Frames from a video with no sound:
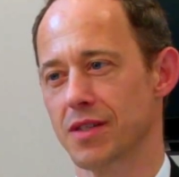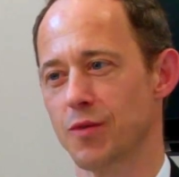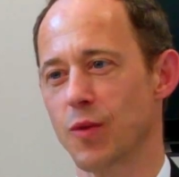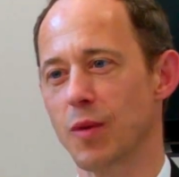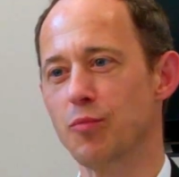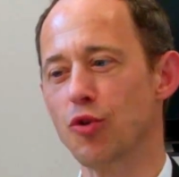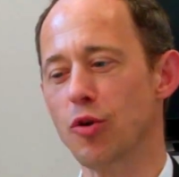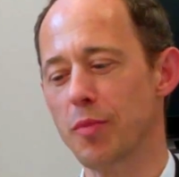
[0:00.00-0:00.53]

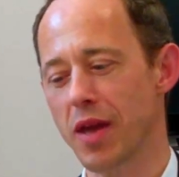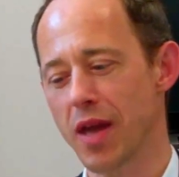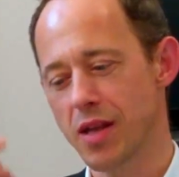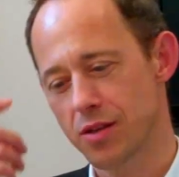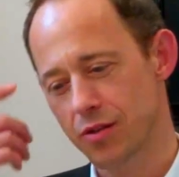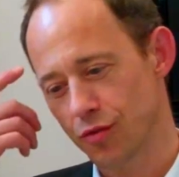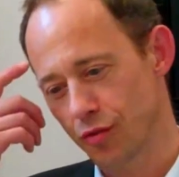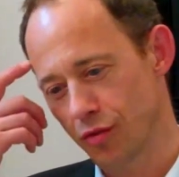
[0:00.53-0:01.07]
So what brought me
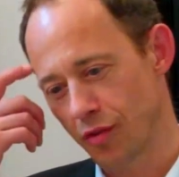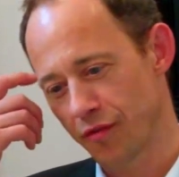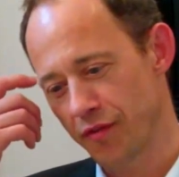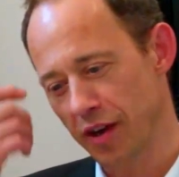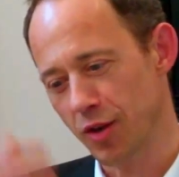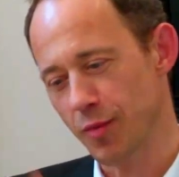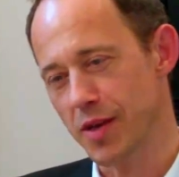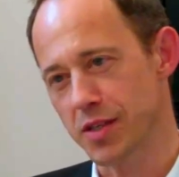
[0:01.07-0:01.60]

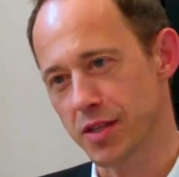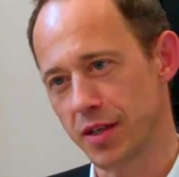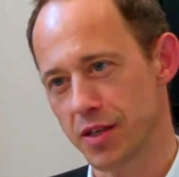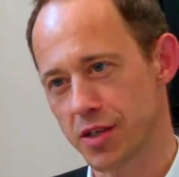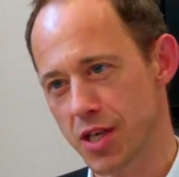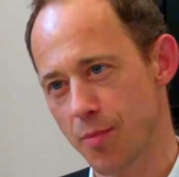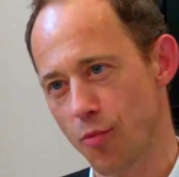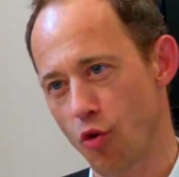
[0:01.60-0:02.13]
into value-based
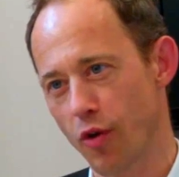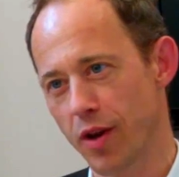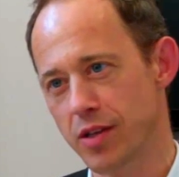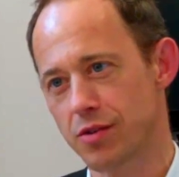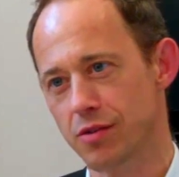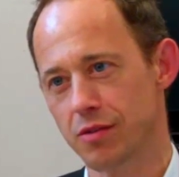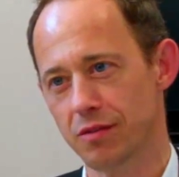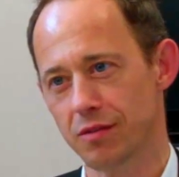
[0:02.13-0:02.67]
leadership
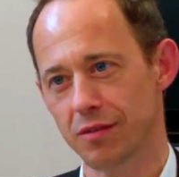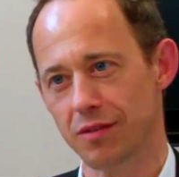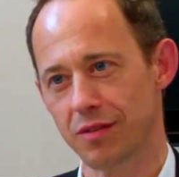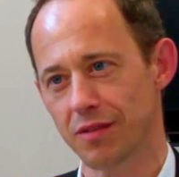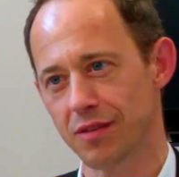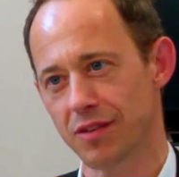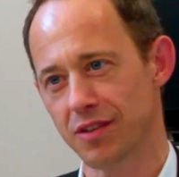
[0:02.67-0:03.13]
or into